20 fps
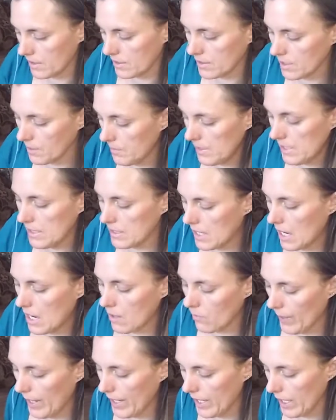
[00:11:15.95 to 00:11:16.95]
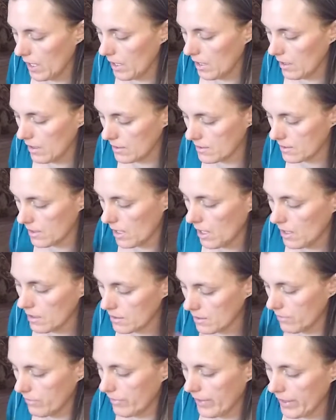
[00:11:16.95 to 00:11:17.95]
Something's not ready. It's not
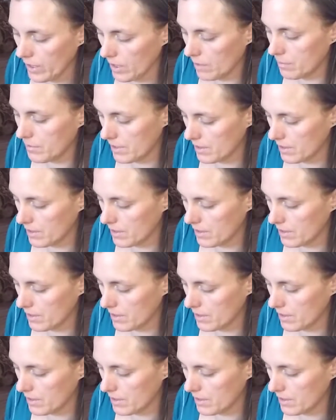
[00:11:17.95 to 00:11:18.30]
developed.